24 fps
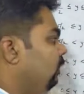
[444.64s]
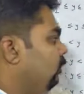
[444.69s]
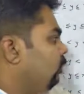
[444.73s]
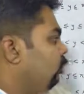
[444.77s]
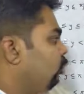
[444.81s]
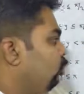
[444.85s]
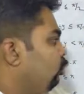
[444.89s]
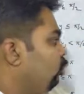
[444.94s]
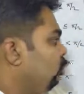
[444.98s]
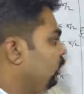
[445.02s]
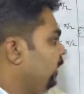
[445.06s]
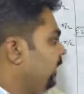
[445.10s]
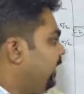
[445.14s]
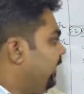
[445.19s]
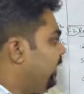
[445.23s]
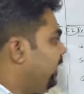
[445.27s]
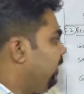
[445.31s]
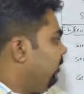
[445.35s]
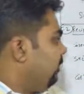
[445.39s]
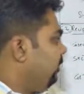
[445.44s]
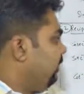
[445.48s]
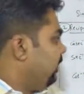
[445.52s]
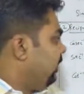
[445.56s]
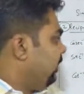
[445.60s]
2 tan
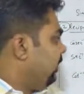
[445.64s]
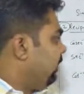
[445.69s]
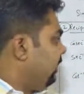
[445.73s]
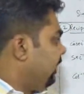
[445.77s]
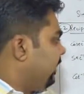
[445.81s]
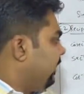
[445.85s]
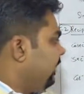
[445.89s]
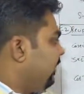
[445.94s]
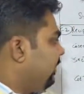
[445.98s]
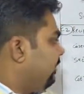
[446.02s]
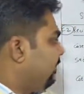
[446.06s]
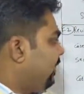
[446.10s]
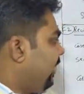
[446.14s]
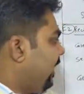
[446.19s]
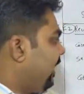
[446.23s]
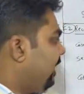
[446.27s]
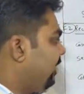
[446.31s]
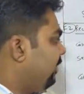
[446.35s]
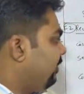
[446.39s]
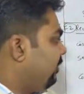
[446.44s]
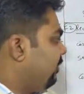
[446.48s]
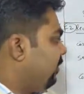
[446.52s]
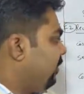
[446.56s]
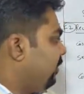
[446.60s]
inverse x
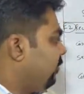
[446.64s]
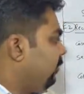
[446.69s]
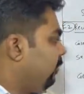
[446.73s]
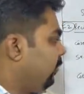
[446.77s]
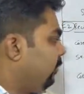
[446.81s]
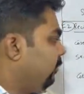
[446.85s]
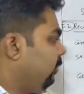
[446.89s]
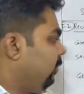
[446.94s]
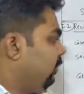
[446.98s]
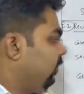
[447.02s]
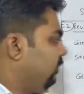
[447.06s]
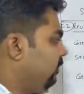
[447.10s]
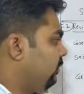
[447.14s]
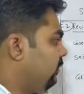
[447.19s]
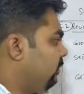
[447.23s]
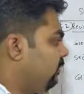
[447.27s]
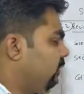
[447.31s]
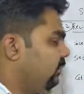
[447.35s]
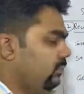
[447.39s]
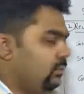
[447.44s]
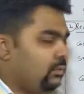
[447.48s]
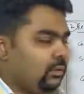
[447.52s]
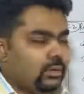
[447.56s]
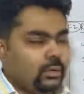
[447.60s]
has three formulas.
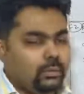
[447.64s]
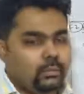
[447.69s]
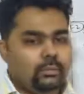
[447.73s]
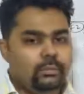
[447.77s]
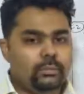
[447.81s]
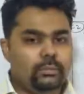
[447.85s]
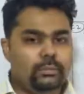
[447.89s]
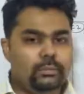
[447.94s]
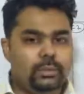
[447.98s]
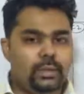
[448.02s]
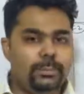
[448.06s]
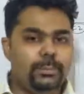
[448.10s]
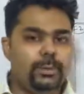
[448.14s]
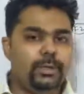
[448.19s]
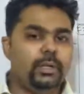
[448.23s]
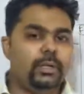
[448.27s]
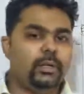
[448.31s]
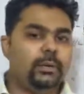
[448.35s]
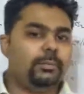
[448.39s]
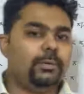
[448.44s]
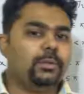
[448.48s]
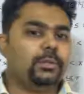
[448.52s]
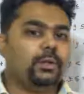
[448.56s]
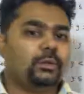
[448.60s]
Now, depending
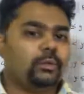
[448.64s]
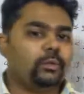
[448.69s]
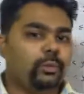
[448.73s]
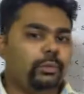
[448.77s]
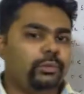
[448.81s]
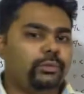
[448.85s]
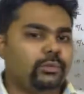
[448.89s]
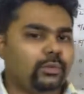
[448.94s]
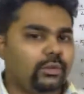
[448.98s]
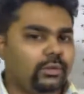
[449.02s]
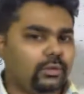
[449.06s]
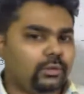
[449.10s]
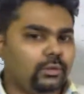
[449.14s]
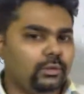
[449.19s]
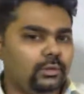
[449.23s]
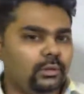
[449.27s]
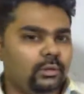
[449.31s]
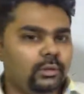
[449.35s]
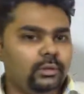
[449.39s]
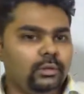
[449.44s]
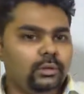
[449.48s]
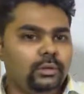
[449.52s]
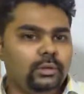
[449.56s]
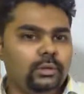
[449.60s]
upon the question,
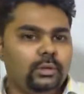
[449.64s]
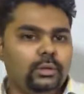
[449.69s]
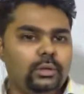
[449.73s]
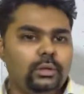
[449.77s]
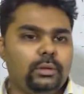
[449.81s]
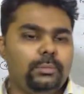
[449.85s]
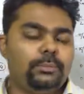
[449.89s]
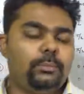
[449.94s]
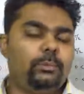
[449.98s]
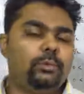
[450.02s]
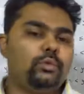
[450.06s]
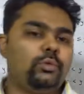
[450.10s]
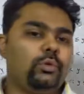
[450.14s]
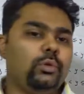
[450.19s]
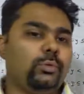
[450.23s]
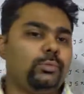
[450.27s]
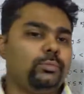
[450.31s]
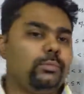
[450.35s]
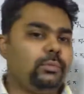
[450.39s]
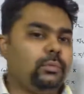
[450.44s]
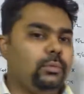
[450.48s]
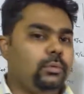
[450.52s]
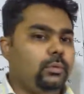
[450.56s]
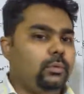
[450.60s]
most
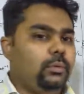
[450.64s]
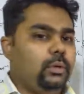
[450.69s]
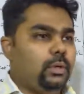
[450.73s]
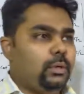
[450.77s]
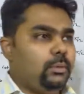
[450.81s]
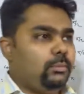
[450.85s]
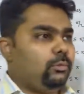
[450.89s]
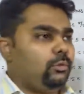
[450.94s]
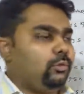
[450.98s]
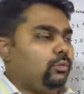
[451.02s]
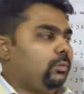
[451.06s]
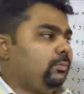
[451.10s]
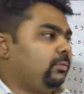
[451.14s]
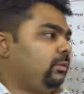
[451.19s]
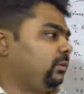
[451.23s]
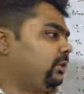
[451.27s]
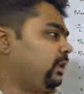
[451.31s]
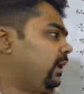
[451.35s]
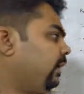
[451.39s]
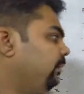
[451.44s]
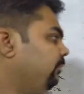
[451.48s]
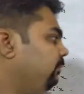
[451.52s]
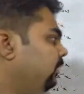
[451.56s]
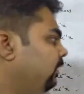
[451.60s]
of the
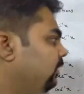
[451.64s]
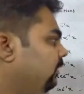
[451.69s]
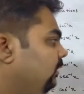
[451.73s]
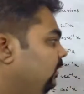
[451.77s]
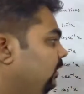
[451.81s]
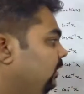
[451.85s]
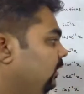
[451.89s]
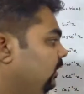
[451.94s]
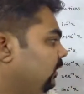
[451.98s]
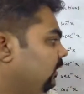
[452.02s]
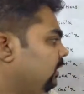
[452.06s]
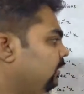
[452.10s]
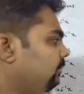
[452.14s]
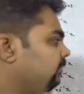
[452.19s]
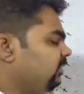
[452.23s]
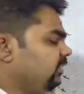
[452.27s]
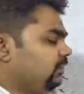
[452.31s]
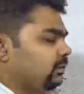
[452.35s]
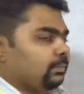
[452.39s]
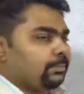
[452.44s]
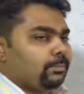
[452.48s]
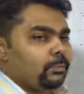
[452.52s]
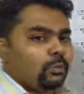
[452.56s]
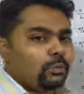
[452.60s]
time it comes in the
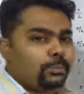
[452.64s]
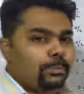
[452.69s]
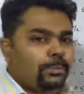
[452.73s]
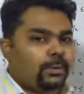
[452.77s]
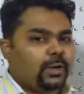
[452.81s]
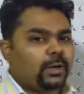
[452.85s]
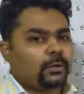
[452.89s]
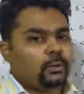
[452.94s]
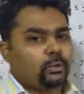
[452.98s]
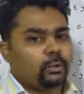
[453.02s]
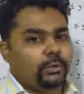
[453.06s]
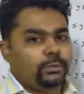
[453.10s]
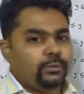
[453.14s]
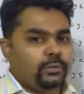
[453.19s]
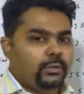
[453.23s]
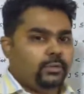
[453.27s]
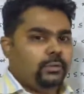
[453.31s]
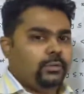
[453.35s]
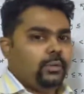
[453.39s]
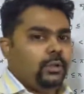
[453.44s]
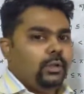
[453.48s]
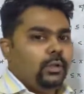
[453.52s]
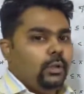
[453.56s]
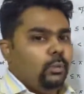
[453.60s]
proof part questions.
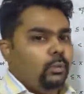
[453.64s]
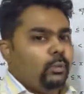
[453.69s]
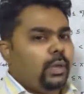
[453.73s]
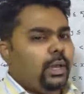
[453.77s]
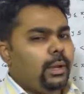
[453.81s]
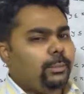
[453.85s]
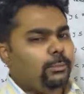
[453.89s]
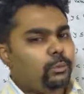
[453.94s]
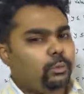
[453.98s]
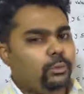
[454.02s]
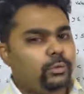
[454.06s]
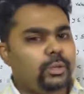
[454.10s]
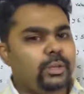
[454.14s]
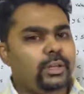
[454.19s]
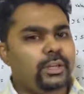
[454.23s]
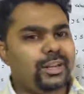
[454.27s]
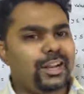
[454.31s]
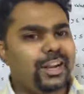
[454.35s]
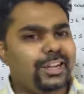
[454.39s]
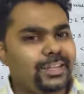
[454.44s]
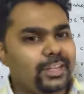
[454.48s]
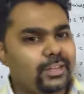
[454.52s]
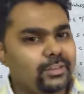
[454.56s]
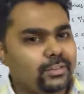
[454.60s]
We have to see in
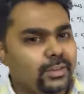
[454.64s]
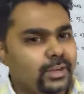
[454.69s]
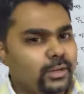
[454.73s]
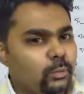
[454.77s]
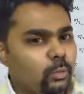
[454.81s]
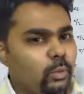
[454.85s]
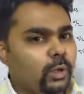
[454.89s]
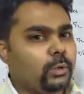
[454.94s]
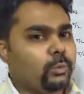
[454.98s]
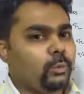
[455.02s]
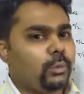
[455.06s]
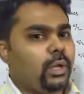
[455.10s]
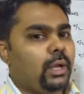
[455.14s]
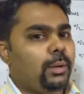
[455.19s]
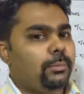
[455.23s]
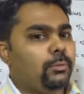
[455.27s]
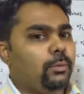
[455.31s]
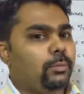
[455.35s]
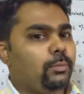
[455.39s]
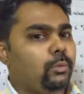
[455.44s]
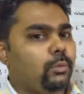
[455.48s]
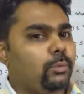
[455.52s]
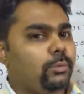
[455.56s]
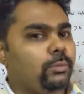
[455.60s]
right hand side what we have to
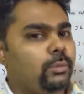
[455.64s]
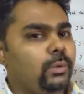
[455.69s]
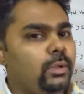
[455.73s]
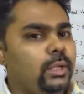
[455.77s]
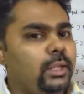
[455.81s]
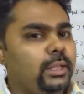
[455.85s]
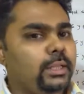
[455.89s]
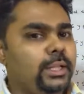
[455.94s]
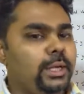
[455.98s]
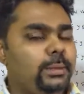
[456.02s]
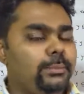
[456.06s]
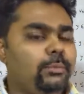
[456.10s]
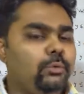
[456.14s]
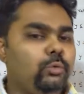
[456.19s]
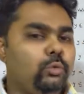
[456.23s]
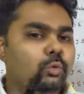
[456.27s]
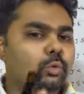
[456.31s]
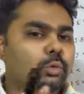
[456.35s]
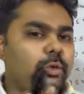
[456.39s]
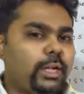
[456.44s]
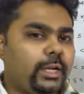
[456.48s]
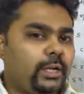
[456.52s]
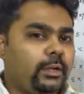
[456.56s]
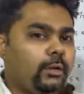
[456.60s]
prove. That is 2
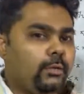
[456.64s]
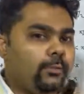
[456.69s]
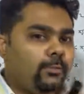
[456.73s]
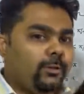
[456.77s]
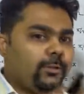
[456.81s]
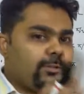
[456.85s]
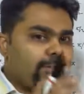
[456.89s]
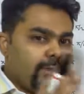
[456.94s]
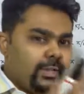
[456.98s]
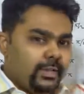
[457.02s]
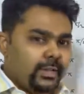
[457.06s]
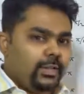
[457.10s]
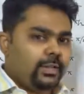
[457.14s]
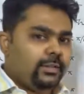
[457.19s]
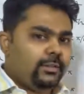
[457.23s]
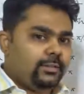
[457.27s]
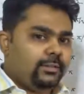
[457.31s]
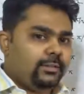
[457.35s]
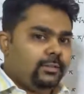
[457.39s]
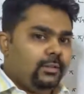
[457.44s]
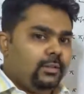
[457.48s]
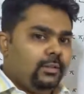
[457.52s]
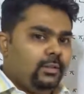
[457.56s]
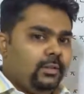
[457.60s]
tan inverse
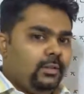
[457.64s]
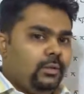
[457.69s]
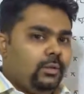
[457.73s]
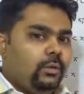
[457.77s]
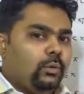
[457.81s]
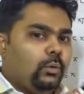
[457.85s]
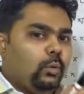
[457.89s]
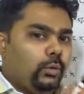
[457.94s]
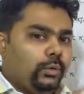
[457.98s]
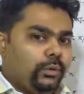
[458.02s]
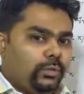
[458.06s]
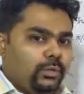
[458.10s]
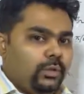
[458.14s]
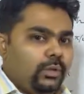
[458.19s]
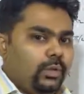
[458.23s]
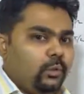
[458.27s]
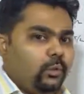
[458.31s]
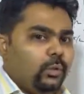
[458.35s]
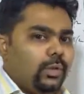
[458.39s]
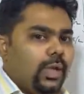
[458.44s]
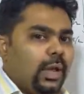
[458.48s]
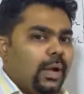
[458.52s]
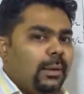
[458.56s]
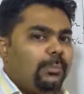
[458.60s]
x question we
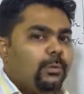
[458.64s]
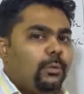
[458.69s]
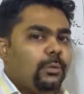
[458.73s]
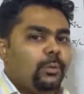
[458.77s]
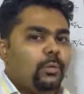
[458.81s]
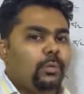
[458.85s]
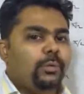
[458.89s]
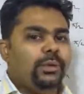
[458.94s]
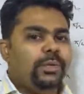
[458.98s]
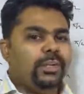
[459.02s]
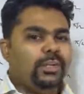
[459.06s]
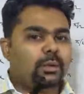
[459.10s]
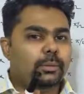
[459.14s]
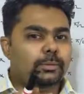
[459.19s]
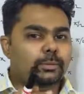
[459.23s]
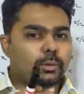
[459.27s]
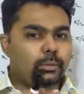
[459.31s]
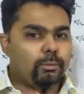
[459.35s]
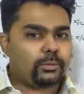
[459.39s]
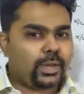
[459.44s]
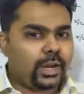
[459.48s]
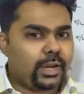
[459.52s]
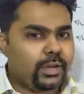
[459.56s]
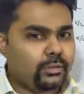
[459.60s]
have to prove in terms of
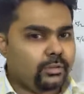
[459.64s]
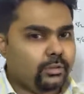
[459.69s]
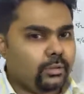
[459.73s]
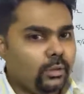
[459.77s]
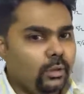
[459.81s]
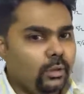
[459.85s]
sines